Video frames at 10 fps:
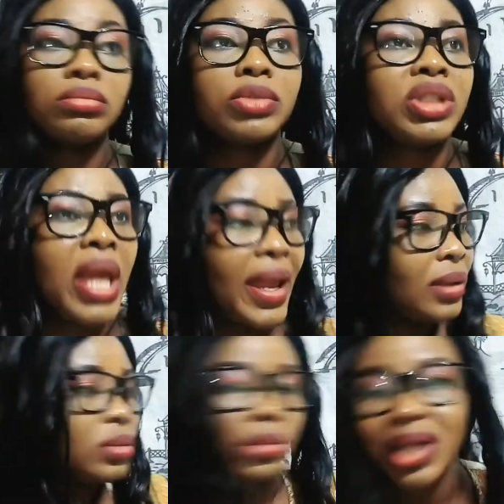
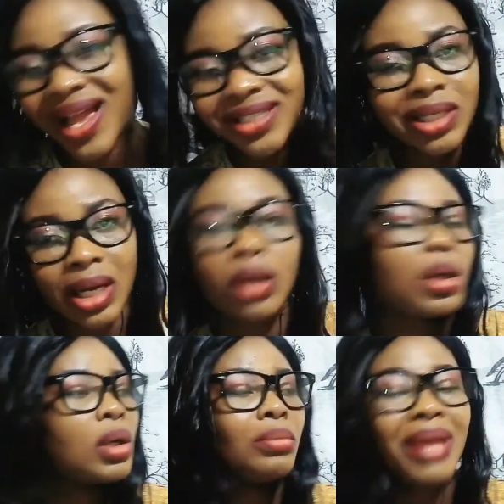saying kachara,
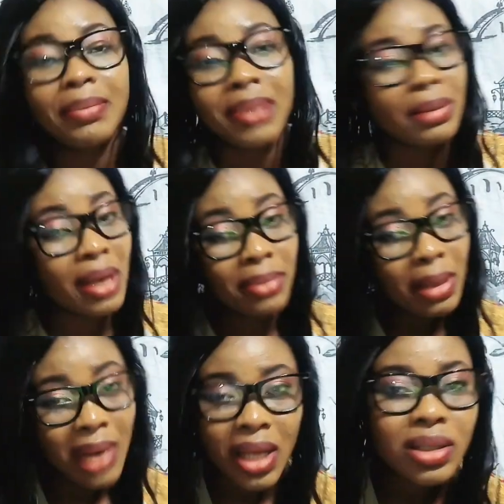blah blah blah blah
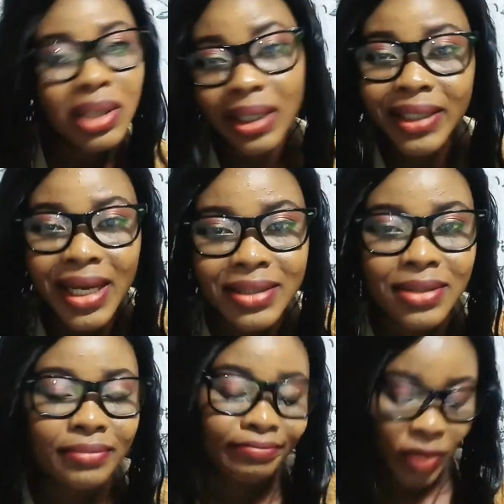blah, like that.
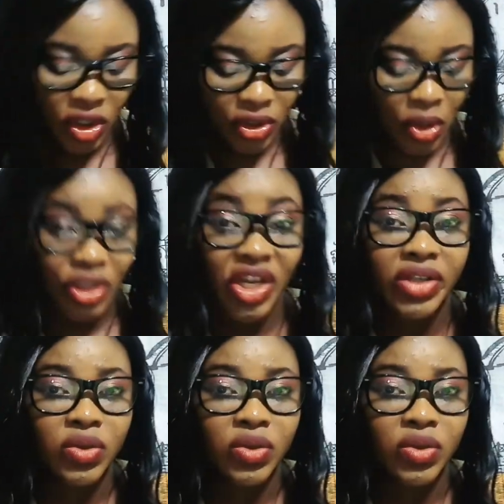So just